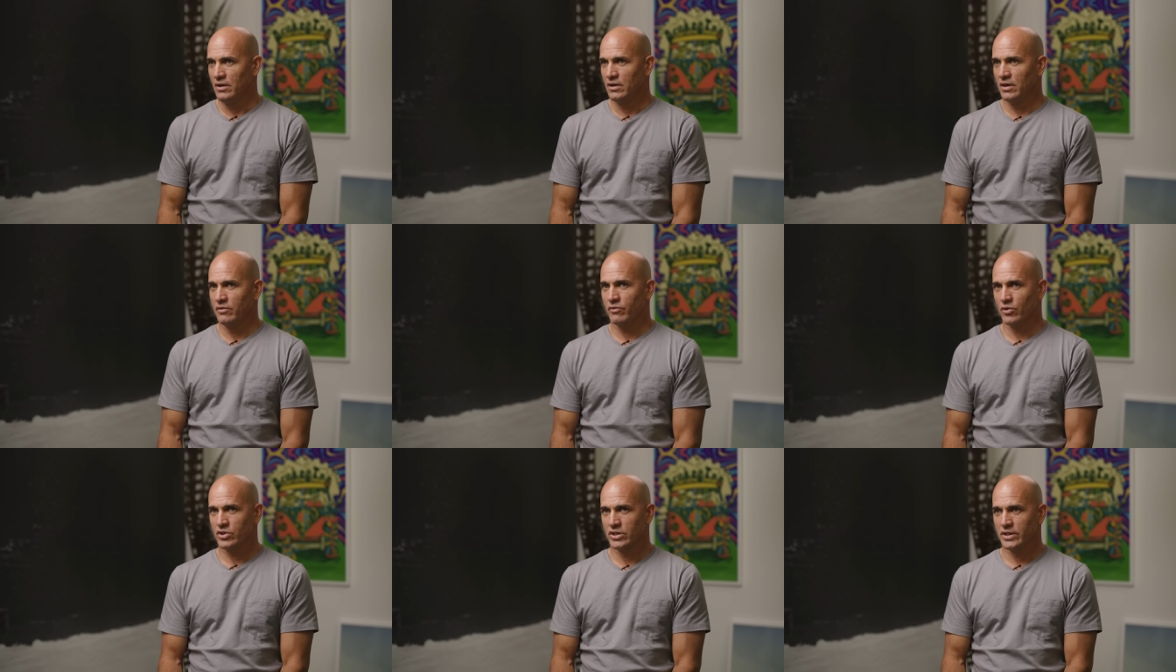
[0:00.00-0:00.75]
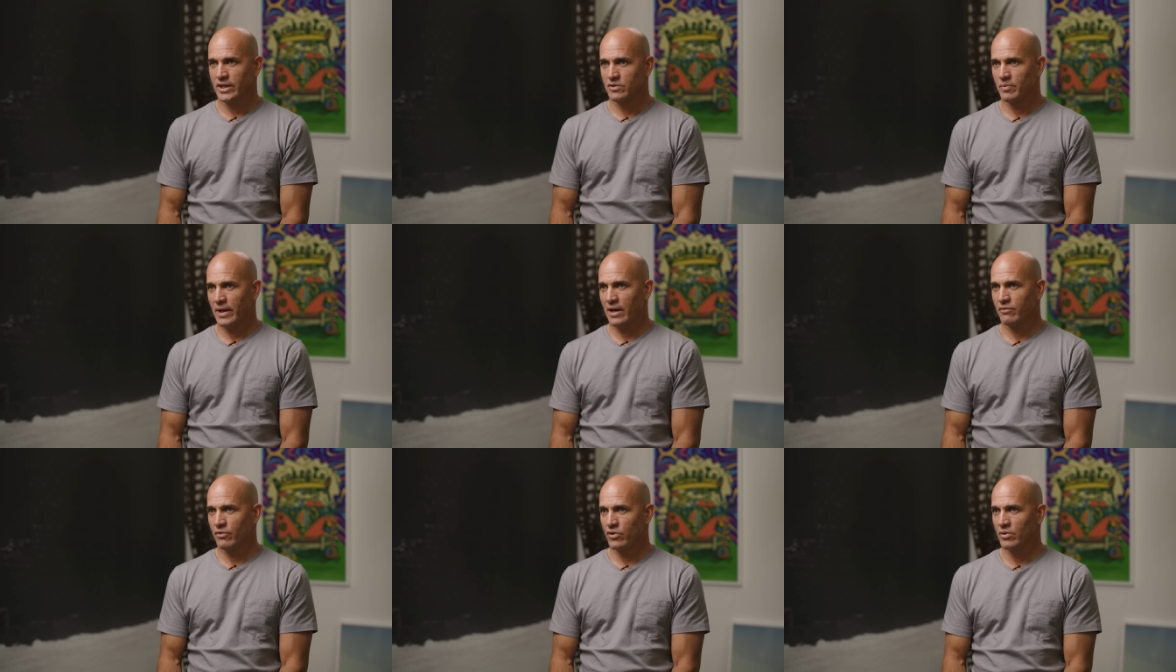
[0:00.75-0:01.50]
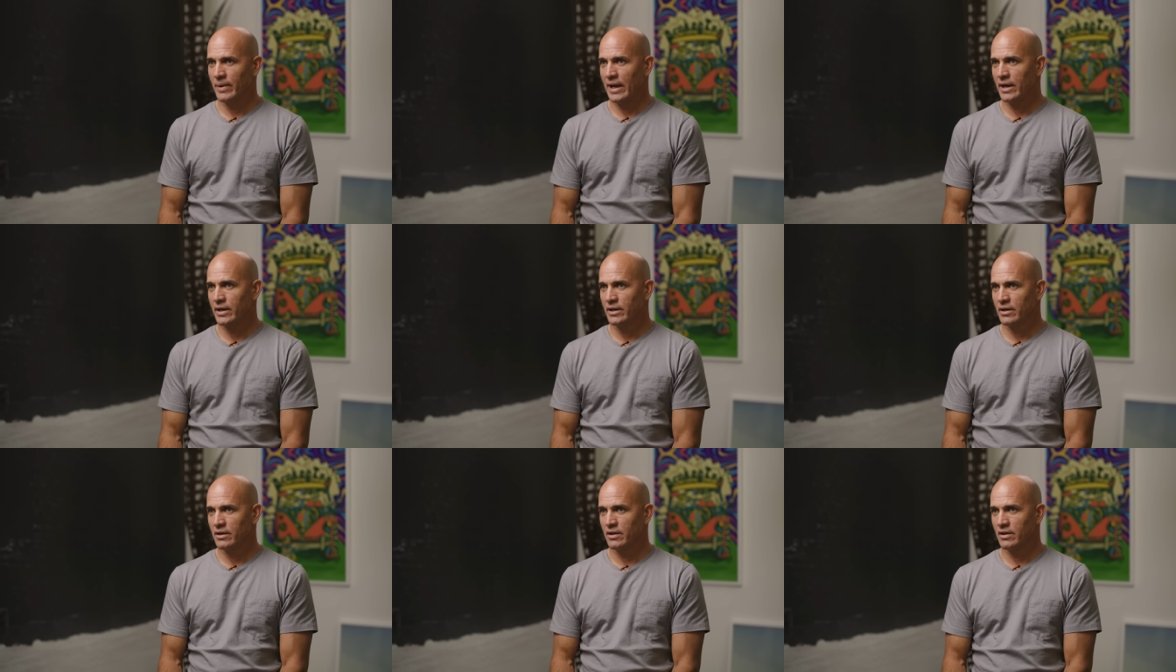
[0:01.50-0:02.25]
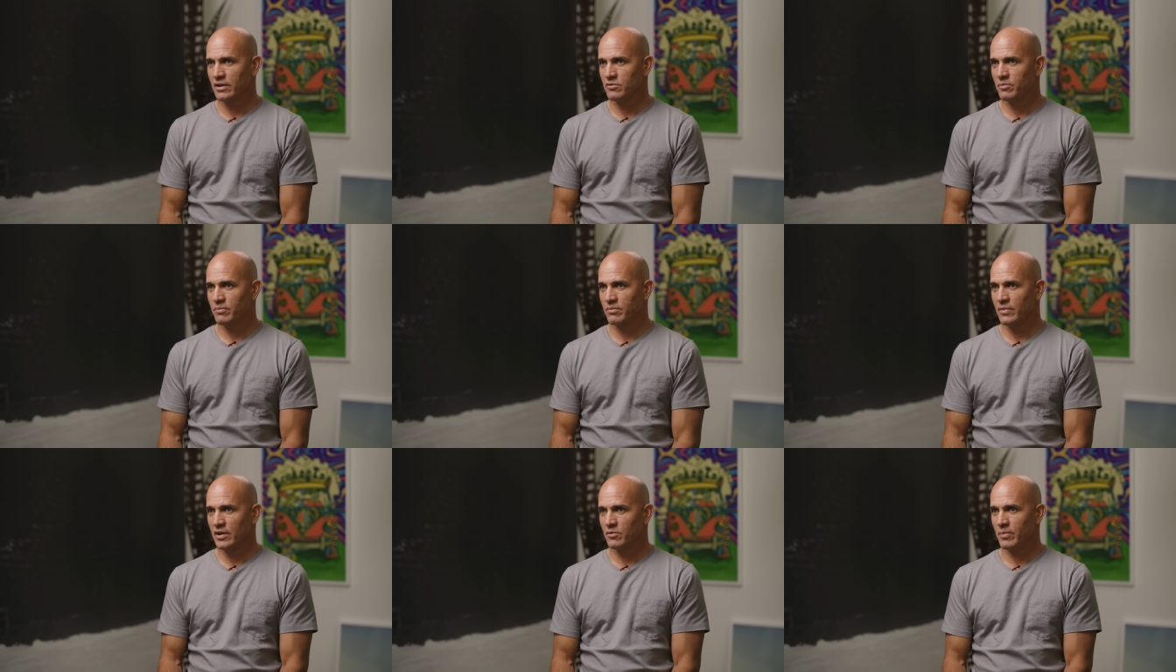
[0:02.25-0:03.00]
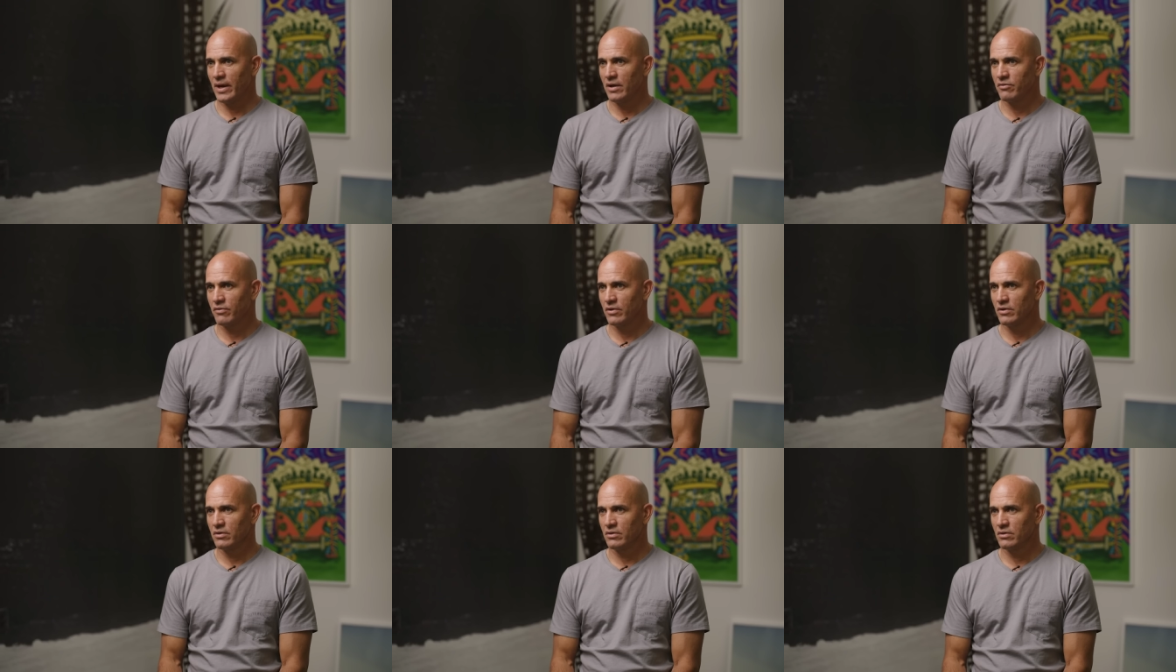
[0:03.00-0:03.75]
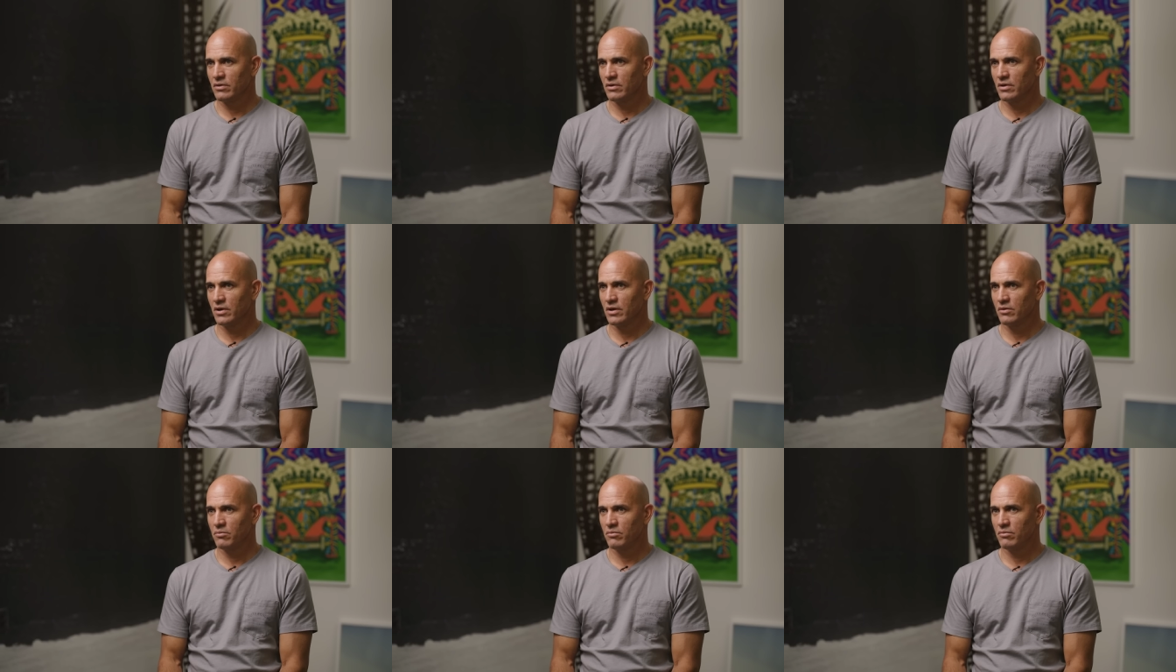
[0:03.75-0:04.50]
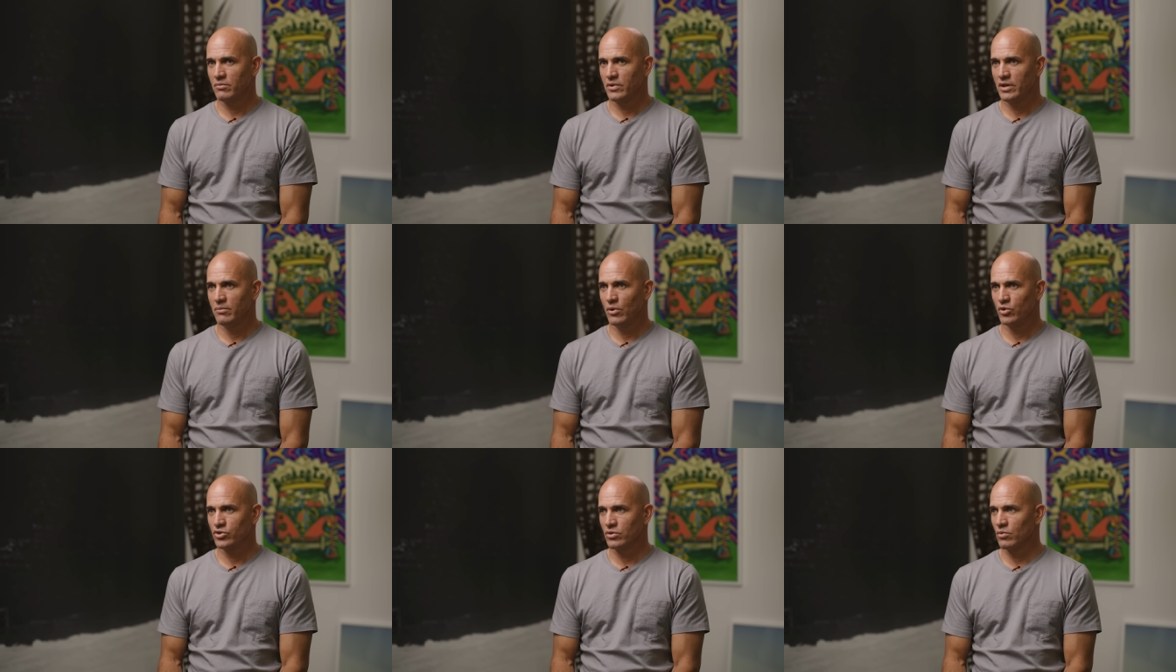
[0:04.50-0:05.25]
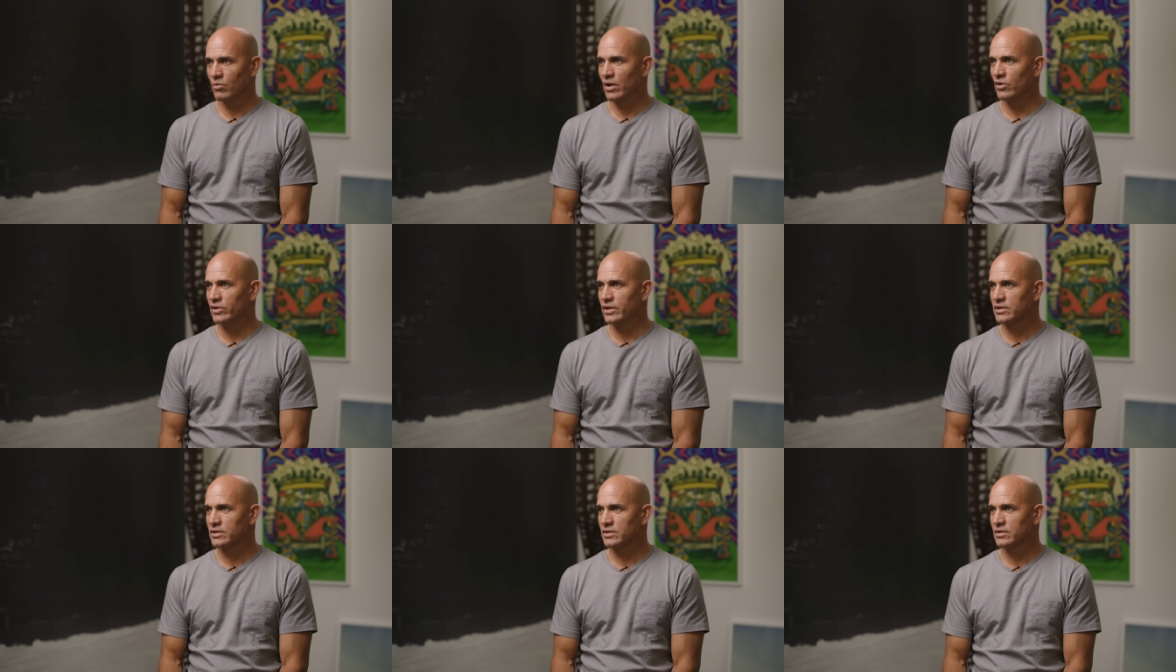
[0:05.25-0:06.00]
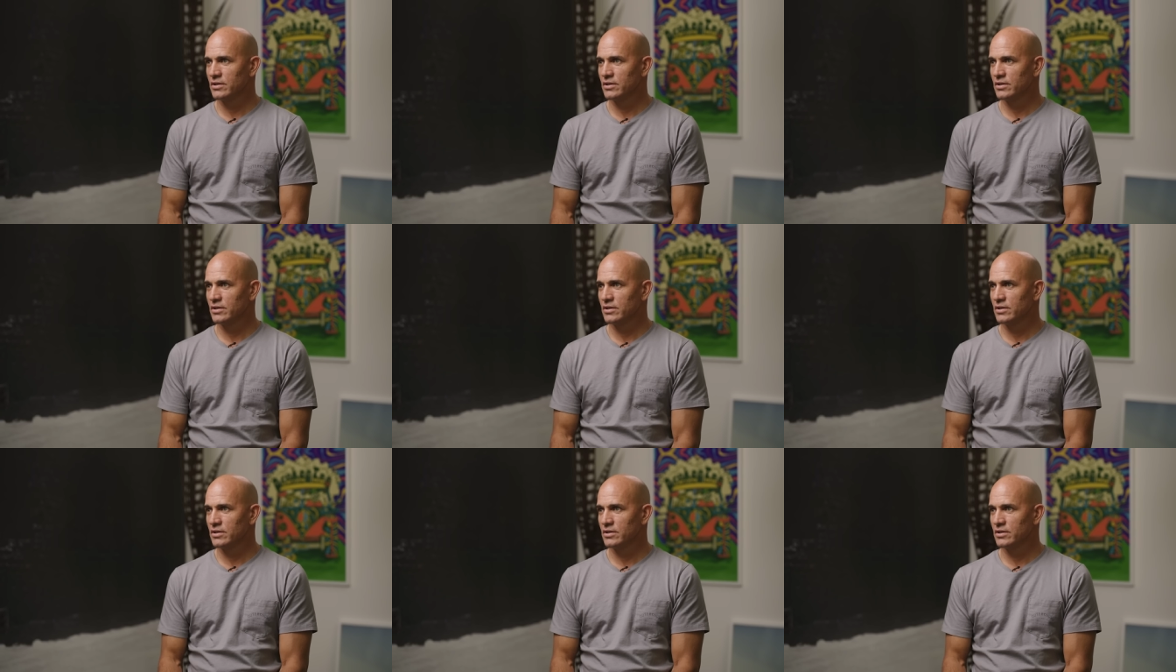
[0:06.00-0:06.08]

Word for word: unfortunately that's bad for humanity and that's that's bad for our emotional wellness.